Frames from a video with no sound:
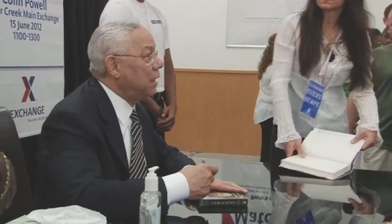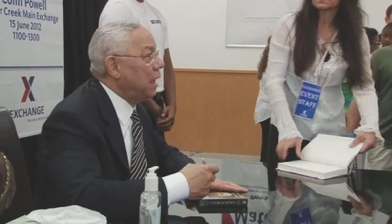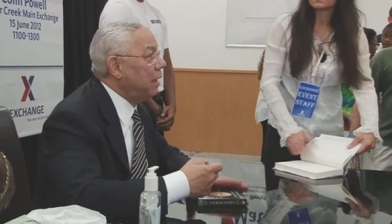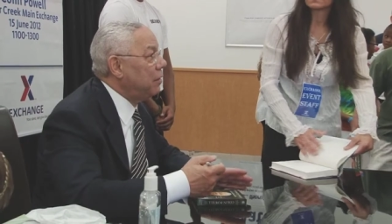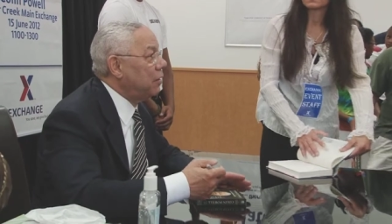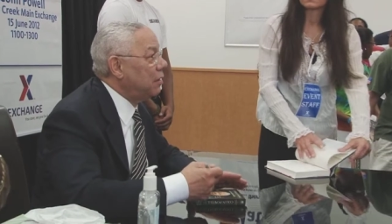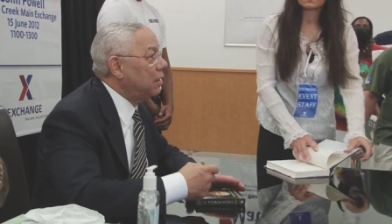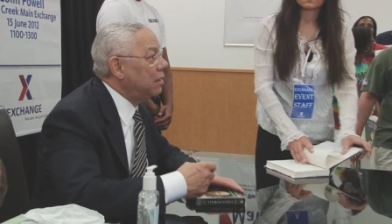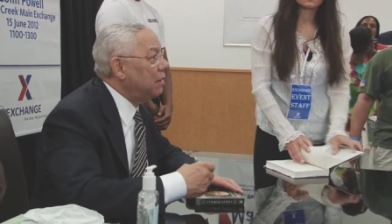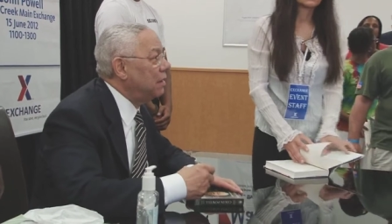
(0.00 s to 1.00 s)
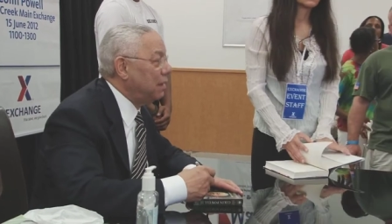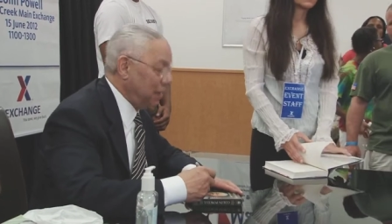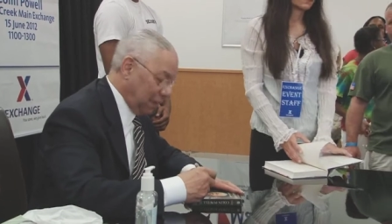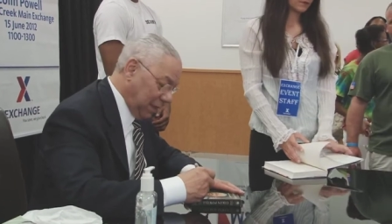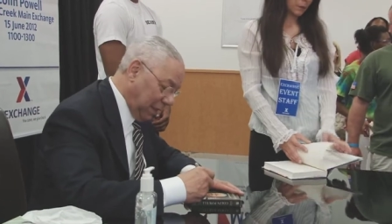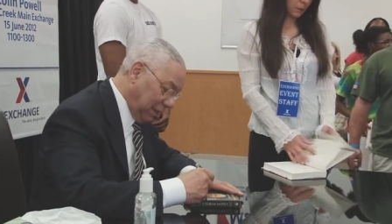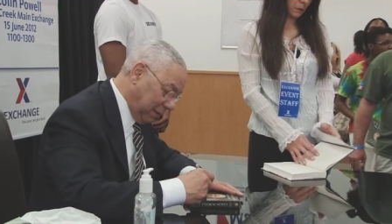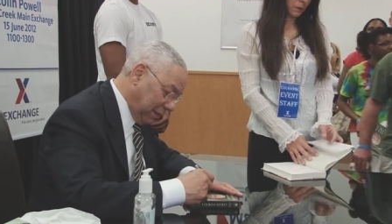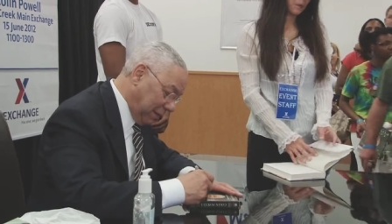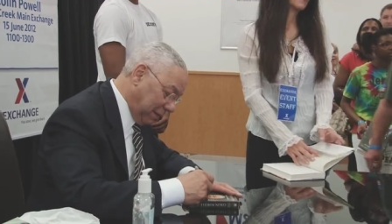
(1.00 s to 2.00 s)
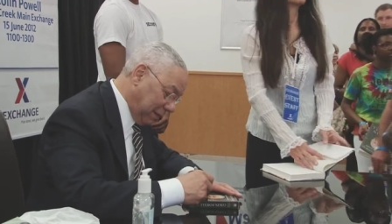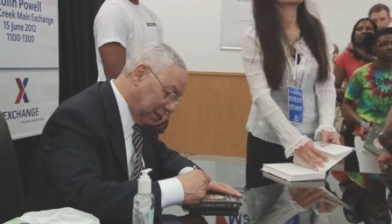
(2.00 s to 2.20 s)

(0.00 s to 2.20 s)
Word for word: has 13 rules for success,